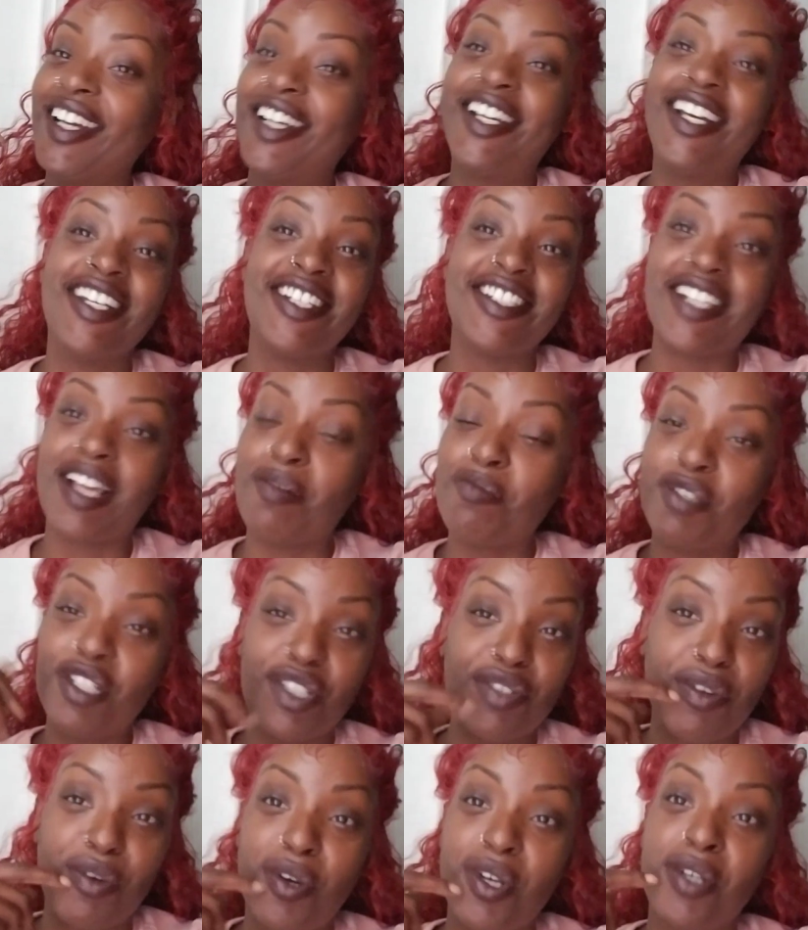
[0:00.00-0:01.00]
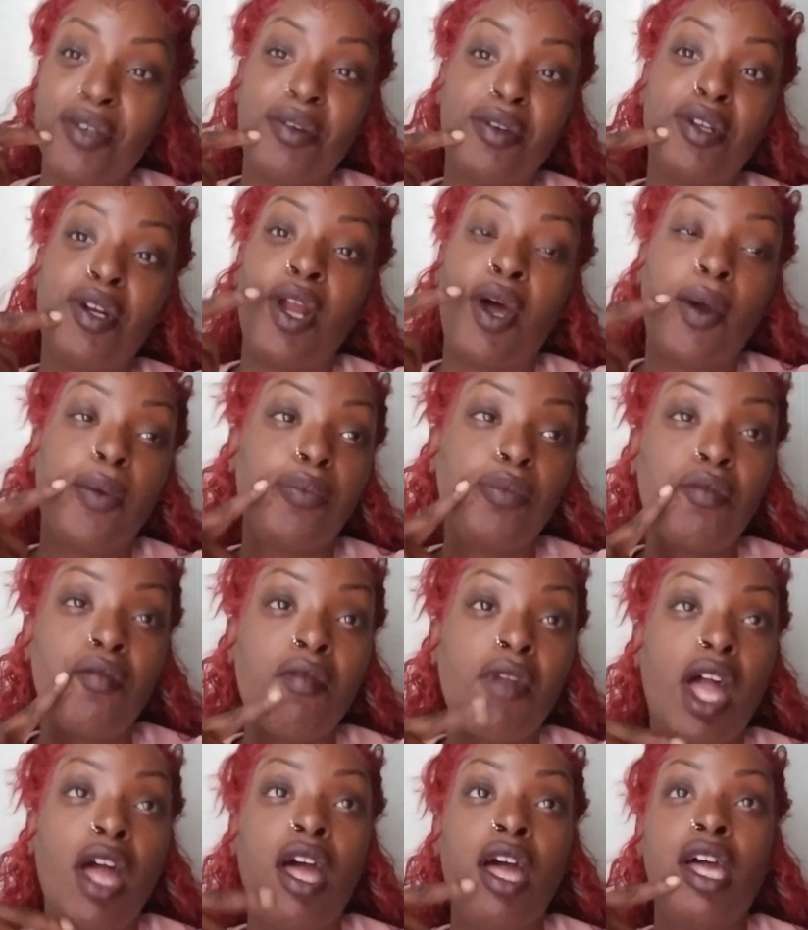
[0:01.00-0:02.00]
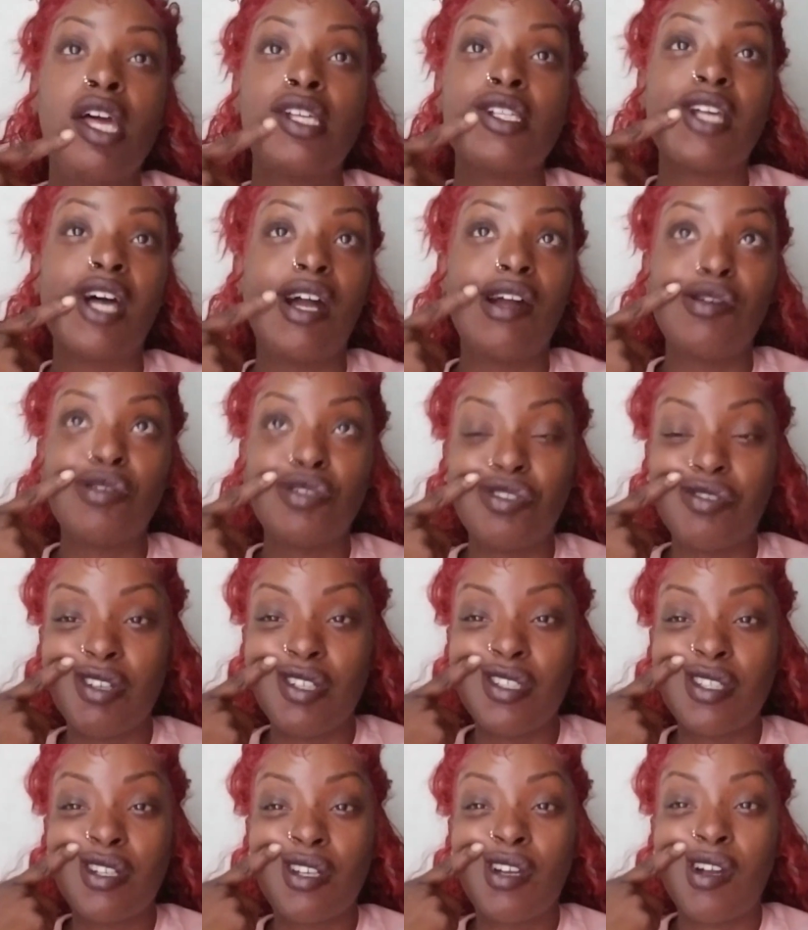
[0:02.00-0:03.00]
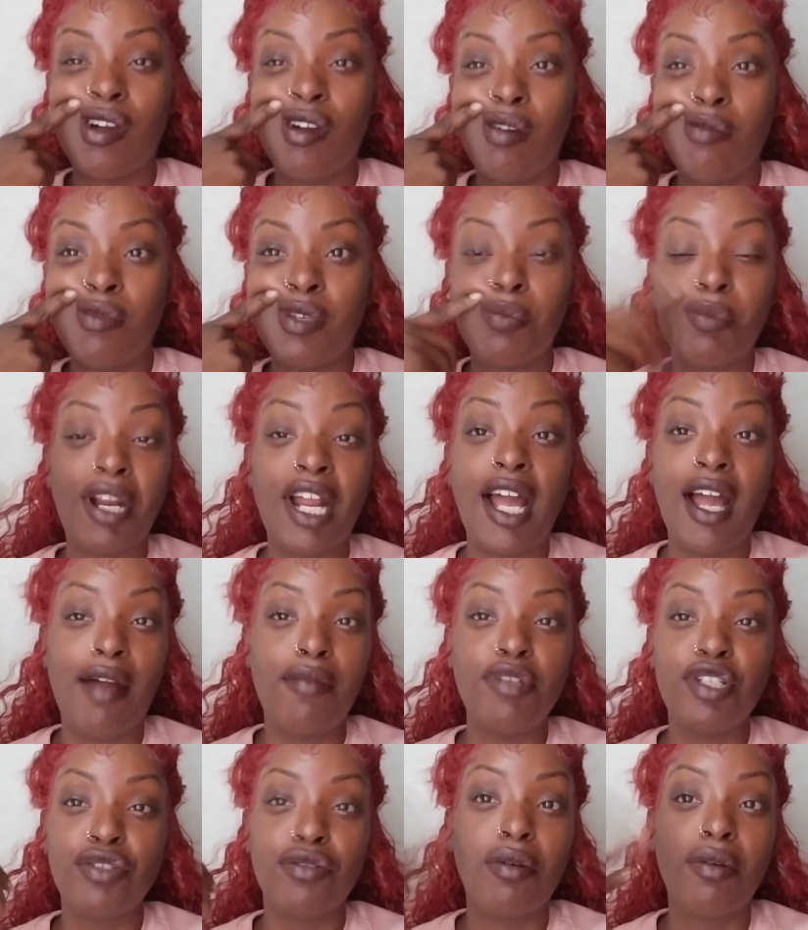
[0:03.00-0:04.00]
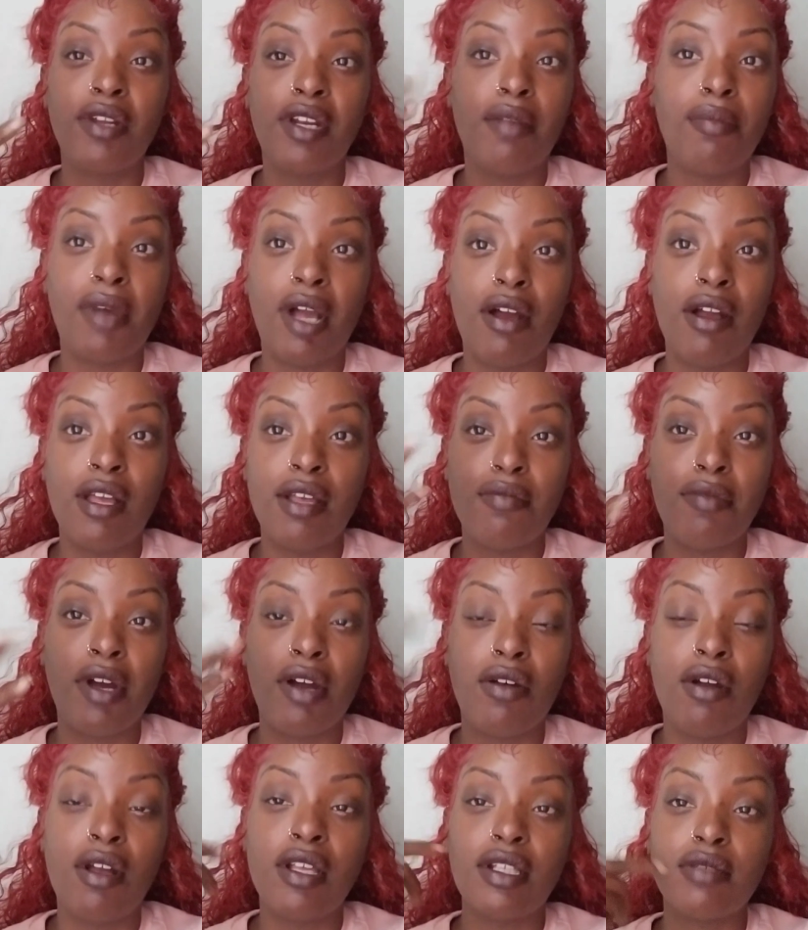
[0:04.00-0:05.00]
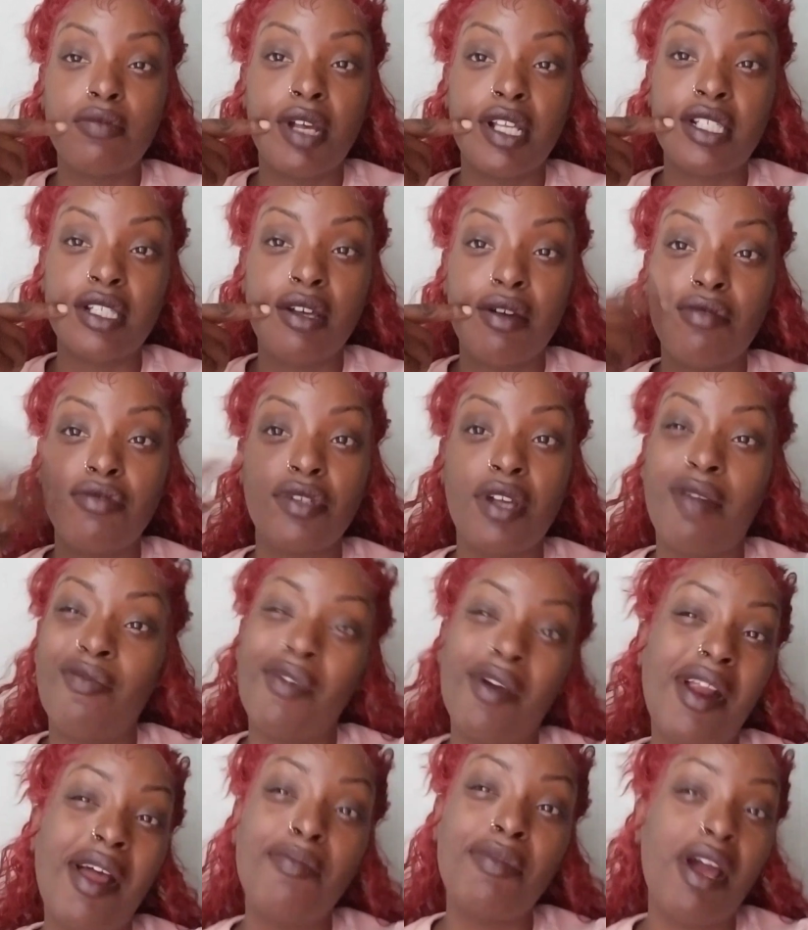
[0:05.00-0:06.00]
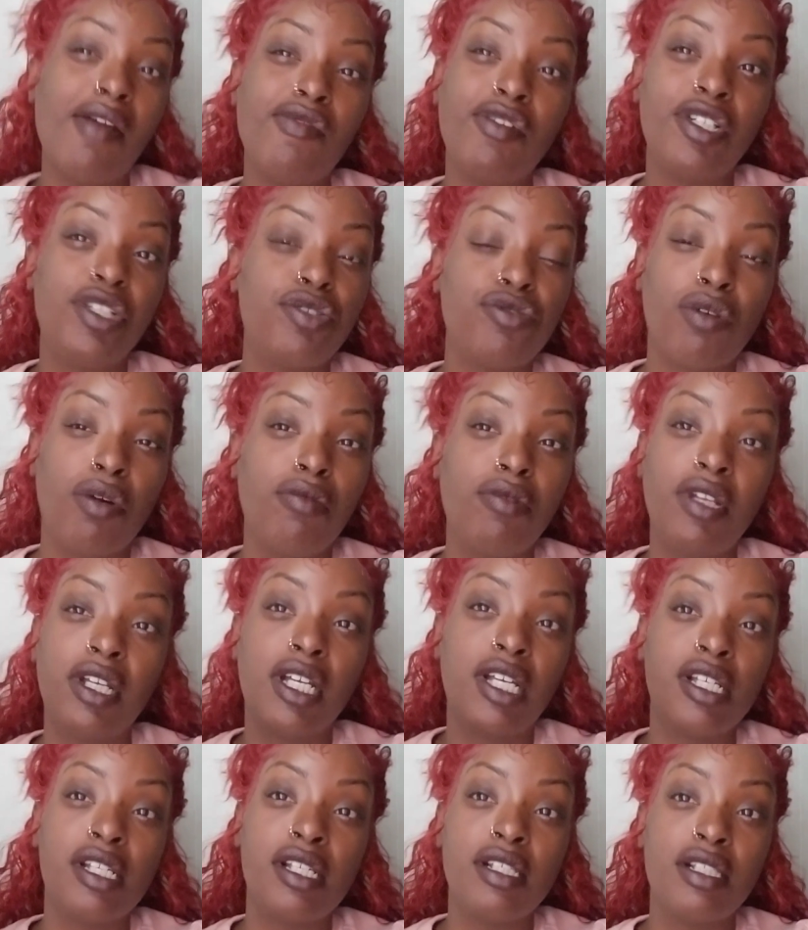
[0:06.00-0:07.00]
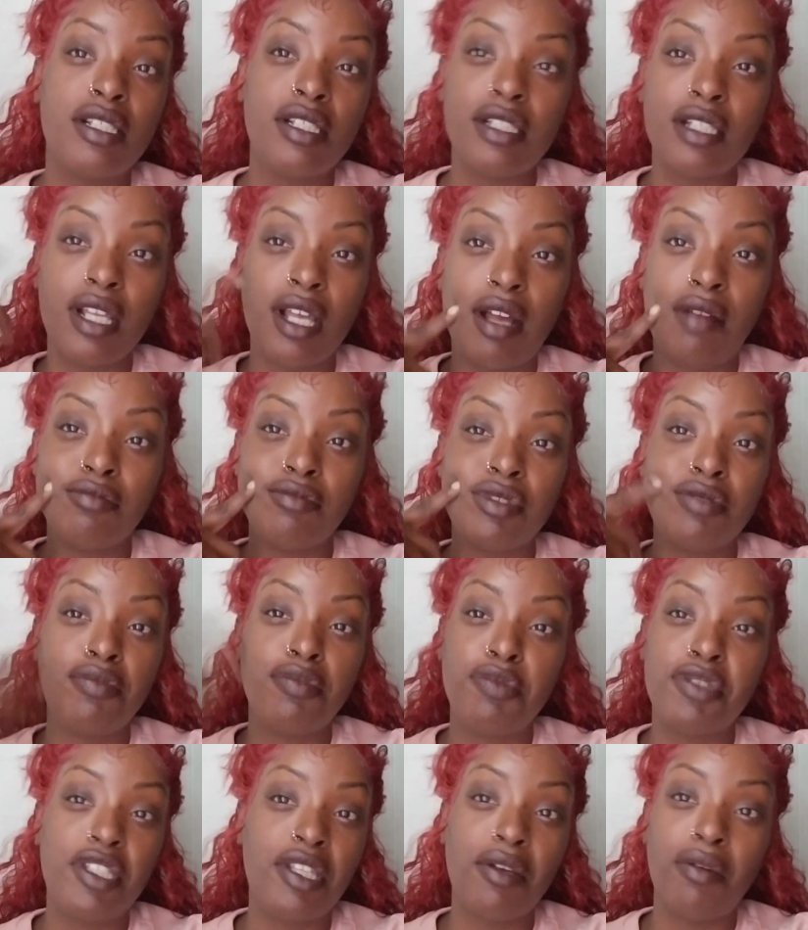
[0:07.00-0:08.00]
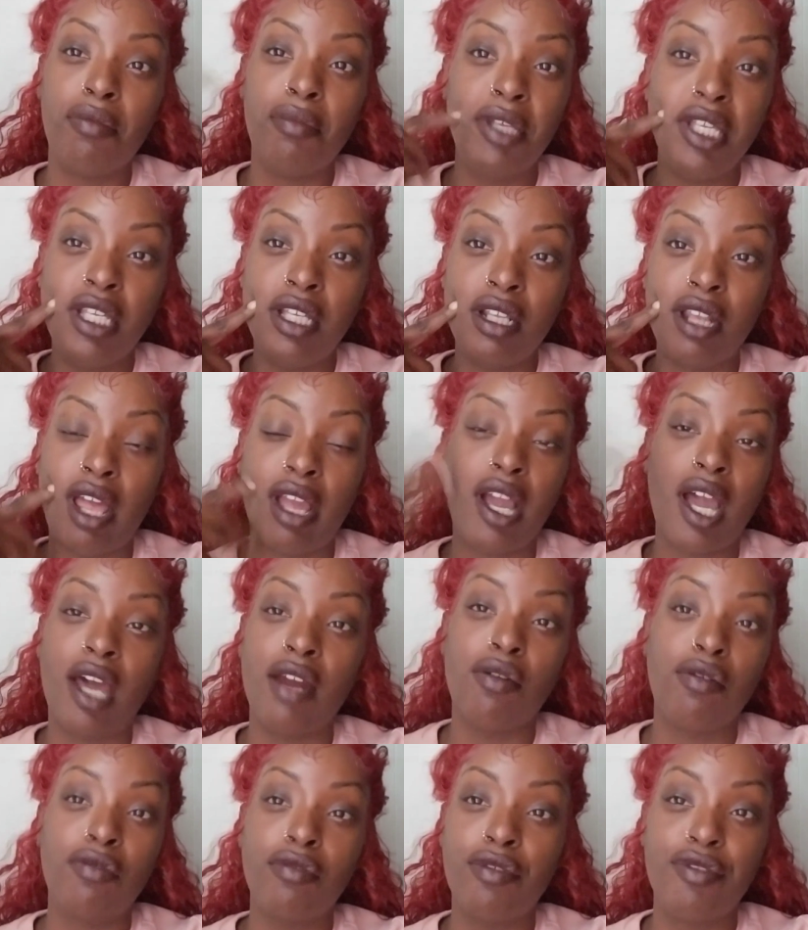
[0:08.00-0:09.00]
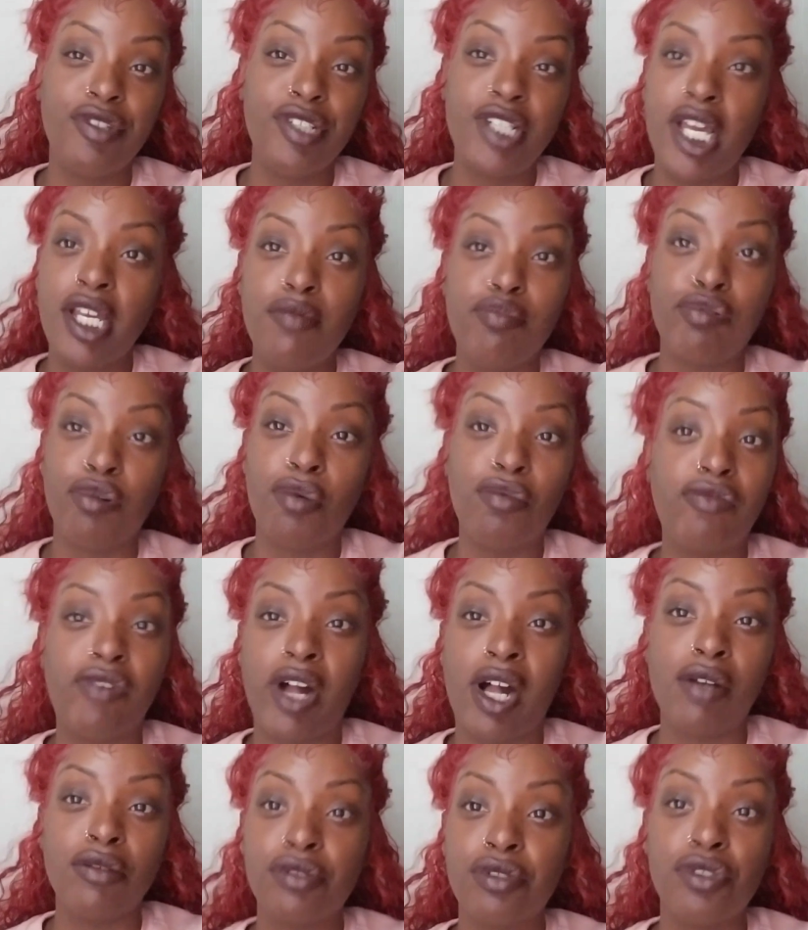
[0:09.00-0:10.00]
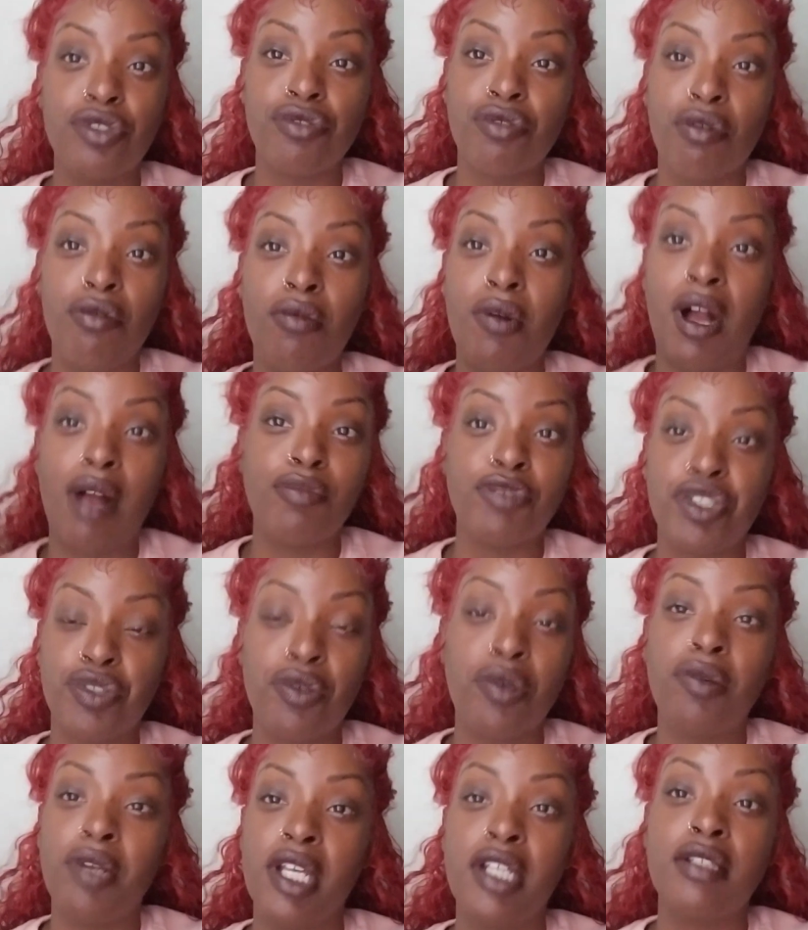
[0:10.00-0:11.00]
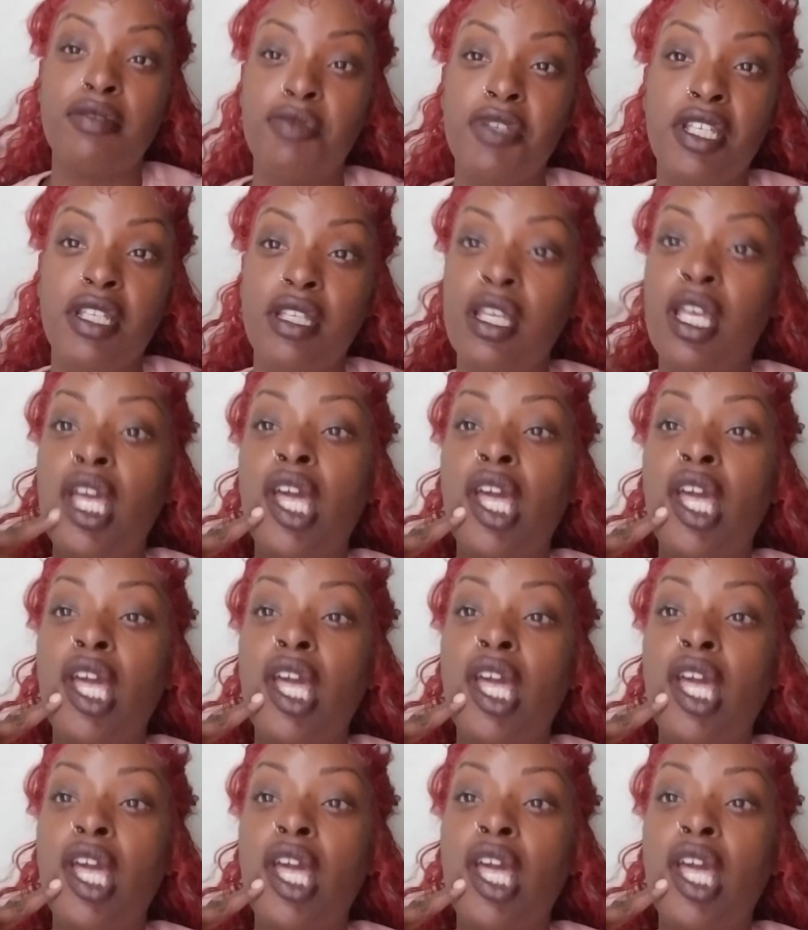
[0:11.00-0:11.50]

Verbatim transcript: Cause I be trolling on the low. So I go straight to the comment, but I, I be trolling in my in my as myself. So I'm I'm not really trolling because I'm still me. Like I don't create profiles to troll. I'm troll as me.